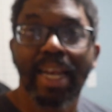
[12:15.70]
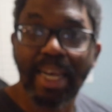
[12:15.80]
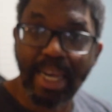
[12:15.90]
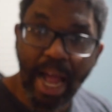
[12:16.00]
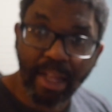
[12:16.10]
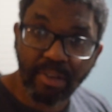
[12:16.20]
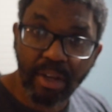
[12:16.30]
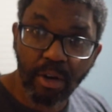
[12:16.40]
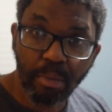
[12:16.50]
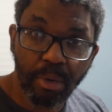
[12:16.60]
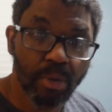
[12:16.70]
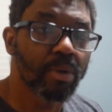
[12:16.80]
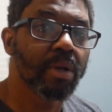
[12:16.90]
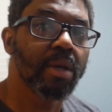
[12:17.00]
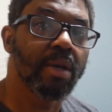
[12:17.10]
Not terrible,
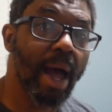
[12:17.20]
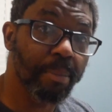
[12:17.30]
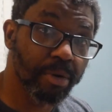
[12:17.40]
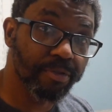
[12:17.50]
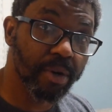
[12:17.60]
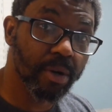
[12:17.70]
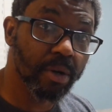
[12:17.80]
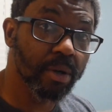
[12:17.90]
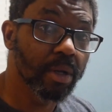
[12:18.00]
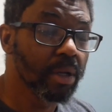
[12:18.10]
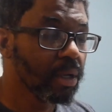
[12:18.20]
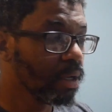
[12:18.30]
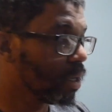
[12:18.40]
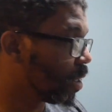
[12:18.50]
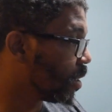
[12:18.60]
not preferred.
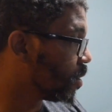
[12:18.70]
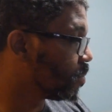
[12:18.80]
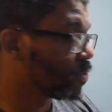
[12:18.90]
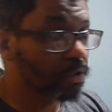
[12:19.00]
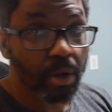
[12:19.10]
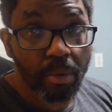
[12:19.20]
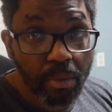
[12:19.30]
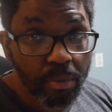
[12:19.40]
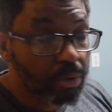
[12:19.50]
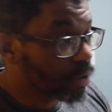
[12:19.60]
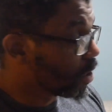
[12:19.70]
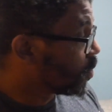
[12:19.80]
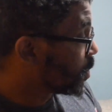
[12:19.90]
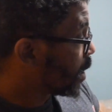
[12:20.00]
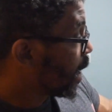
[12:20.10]
So we'll go
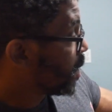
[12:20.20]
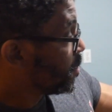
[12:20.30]
with that.